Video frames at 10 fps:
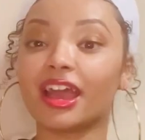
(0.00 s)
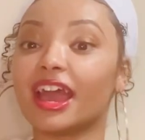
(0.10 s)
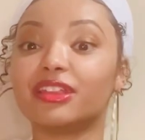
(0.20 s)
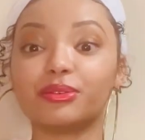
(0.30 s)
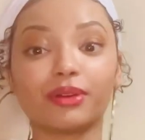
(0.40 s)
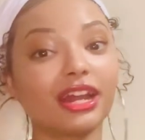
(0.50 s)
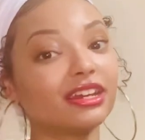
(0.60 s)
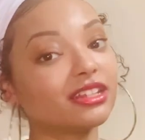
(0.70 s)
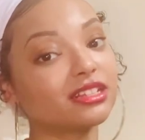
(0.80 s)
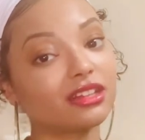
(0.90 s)
And the writing in
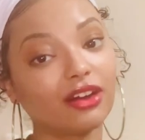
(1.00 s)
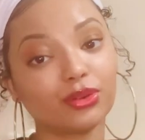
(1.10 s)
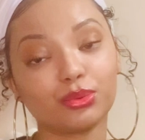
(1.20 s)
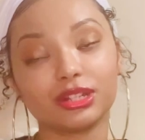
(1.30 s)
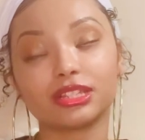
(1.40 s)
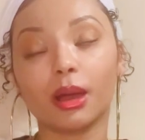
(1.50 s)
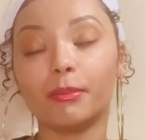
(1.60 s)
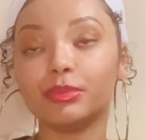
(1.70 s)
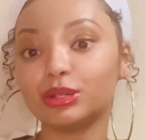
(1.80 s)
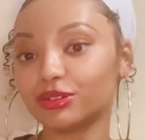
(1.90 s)
this novel was
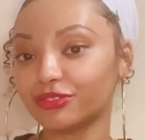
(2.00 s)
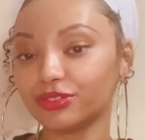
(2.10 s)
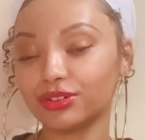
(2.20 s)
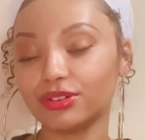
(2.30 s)
beautiful.